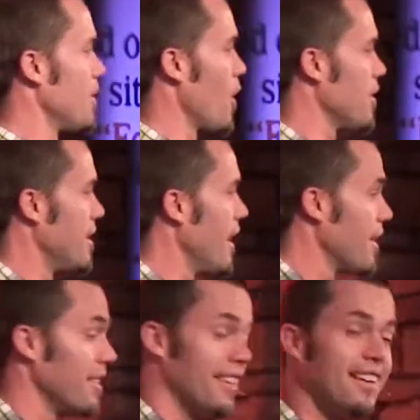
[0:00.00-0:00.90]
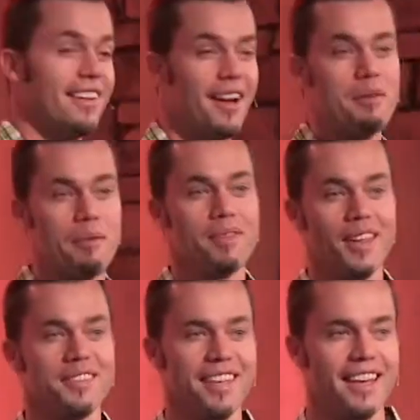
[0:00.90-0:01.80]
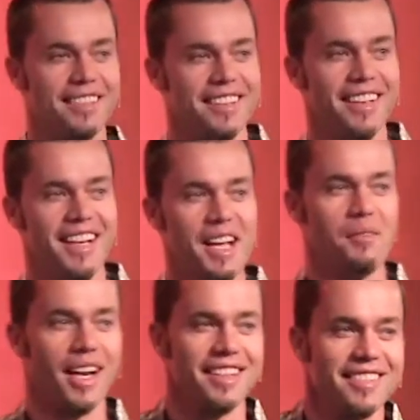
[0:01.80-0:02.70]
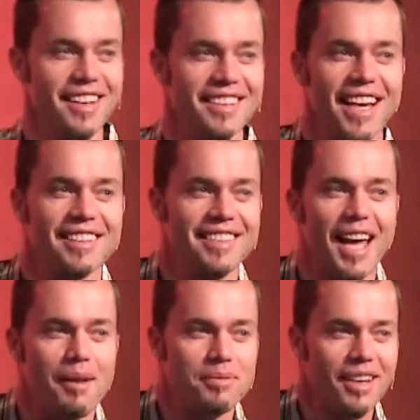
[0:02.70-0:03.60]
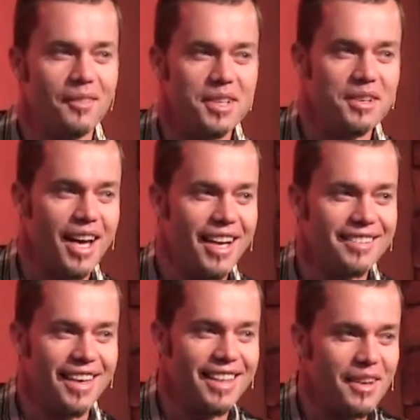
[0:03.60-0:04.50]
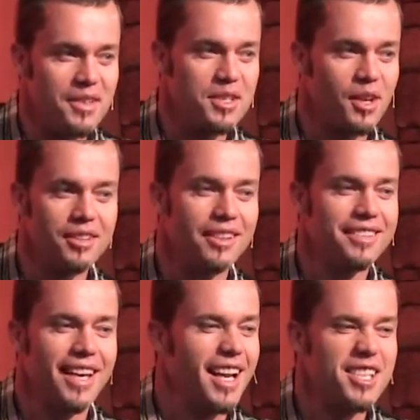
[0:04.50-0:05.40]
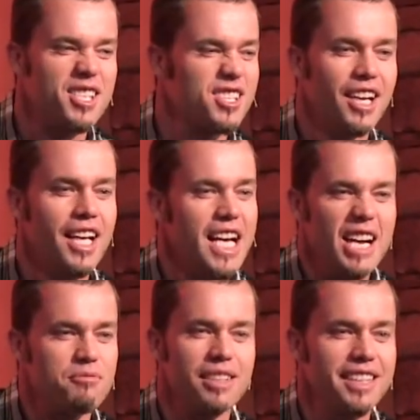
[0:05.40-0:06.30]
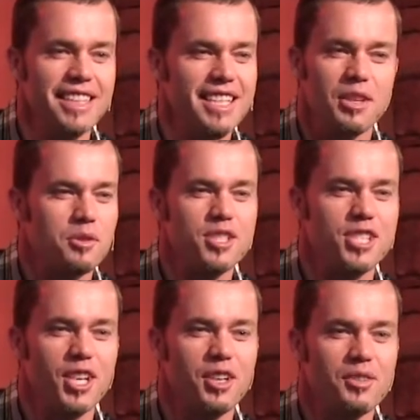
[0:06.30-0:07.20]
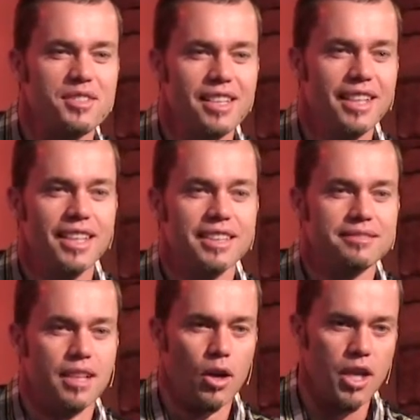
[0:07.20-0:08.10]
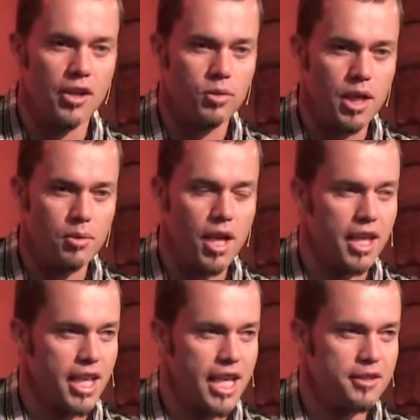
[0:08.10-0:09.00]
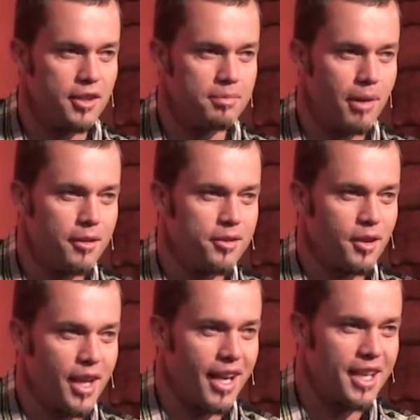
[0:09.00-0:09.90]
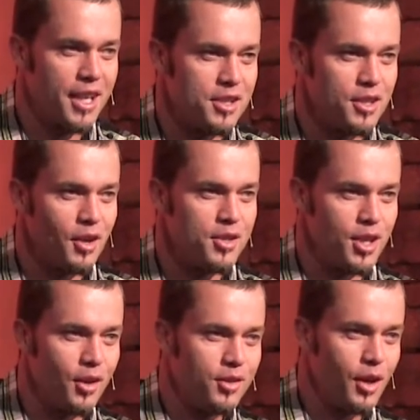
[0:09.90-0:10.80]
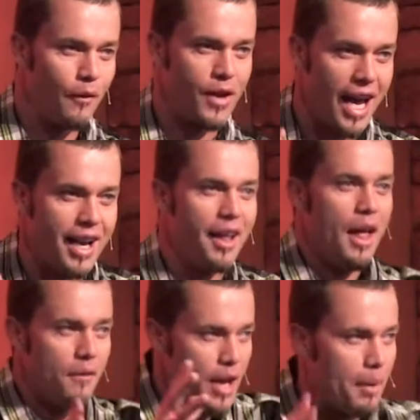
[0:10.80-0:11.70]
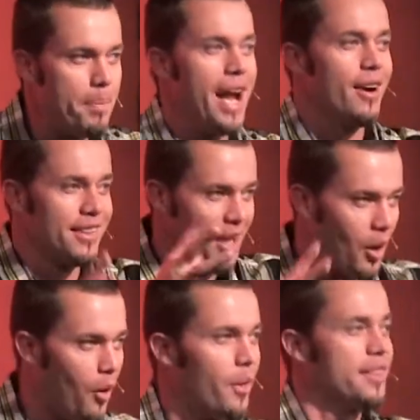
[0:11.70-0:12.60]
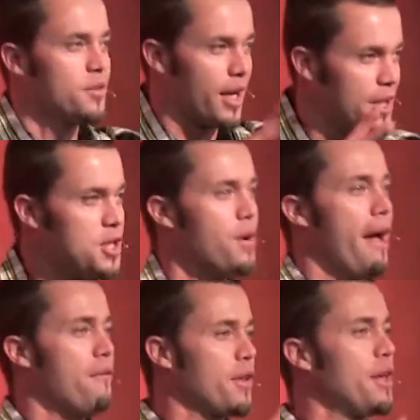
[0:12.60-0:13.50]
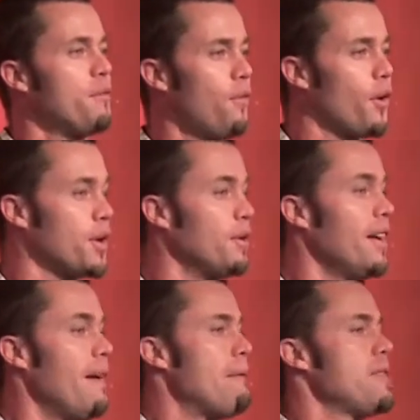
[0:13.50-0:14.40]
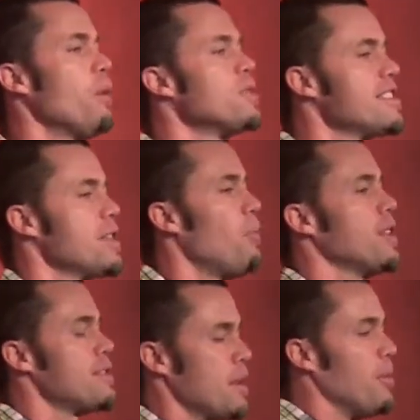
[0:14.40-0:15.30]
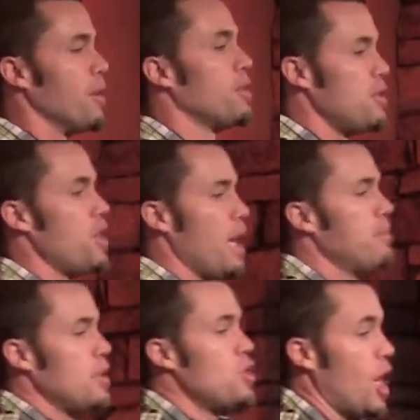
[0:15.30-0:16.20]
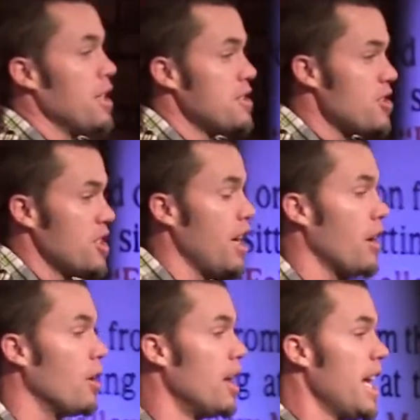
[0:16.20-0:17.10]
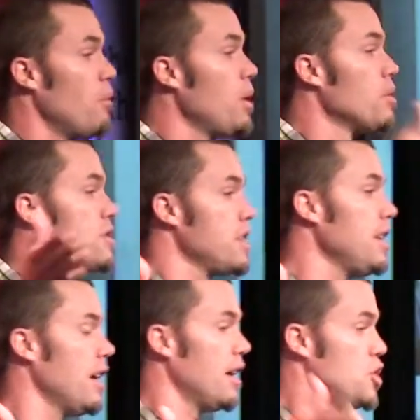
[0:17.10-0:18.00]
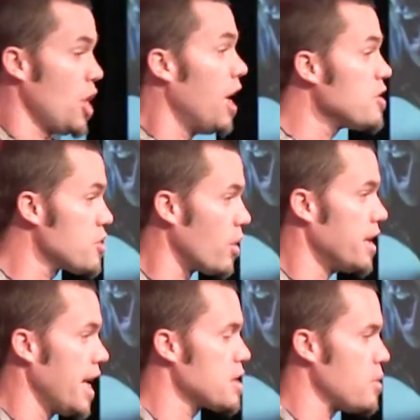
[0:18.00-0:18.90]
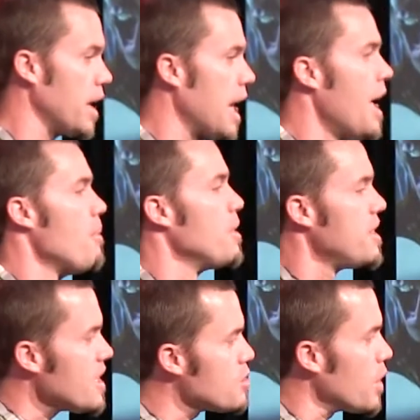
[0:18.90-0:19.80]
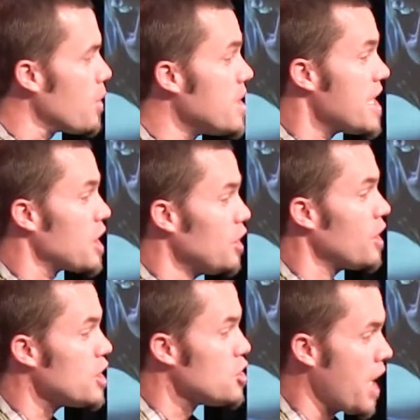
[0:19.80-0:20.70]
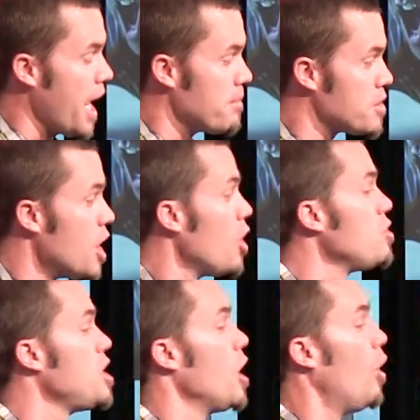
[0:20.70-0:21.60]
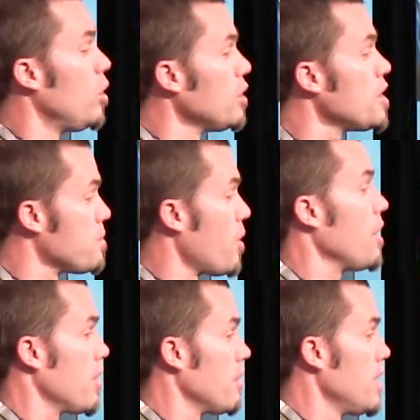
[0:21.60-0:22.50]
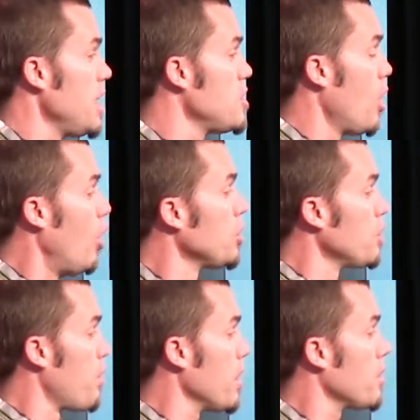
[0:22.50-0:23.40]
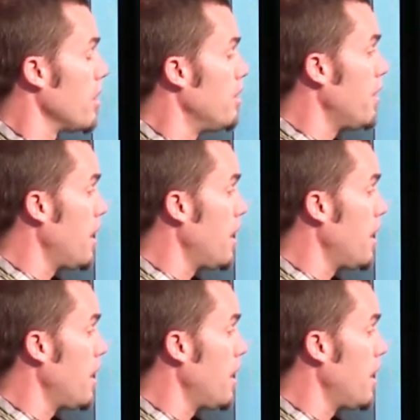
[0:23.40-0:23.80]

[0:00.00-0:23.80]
girls in here going, uh huh, I remember those days when I could sit on dad's lap, you know, when you're 9, 10, 11 years old and go, Dad, I just, I really need those shoes. Okay, sweetie, we're not going to eat this month so that I can get you those shoes. You know, if you, had a, if you had a parent that always tried to do everything for you, that was somewhat similar to James and John's scenario. And we will see uh, John's story next week. But this week, we take a look at James, who's the oldest brother. He's the older brother of,